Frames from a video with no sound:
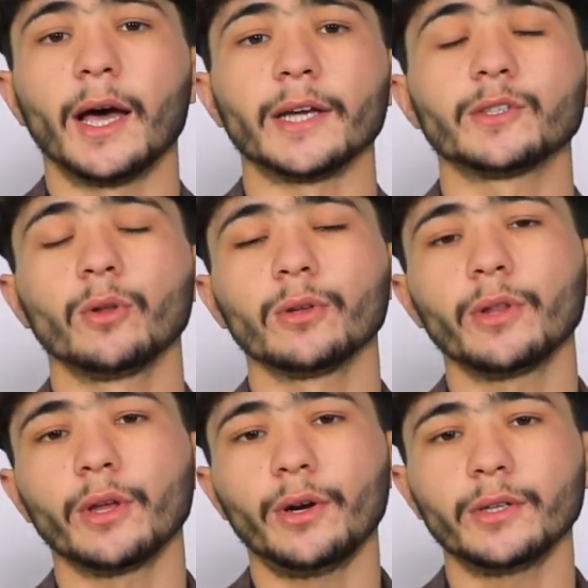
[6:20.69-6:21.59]
I told you
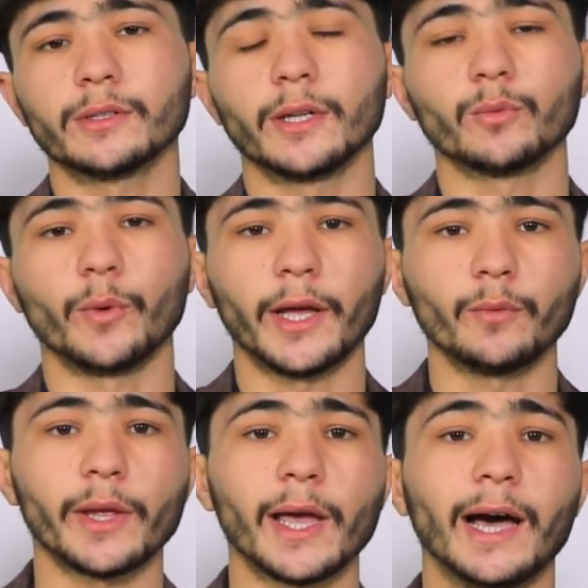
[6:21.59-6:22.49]
dears that when
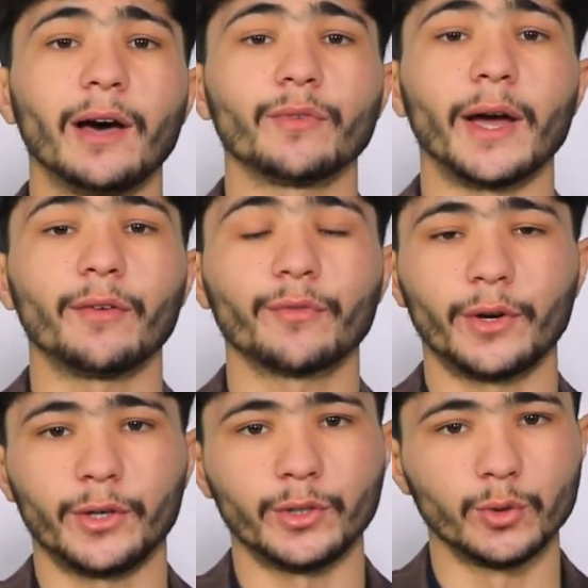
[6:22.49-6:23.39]
we have
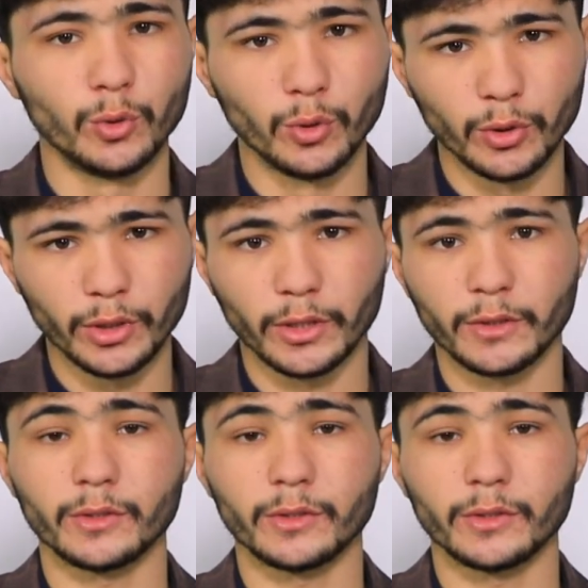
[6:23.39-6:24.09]
after noon,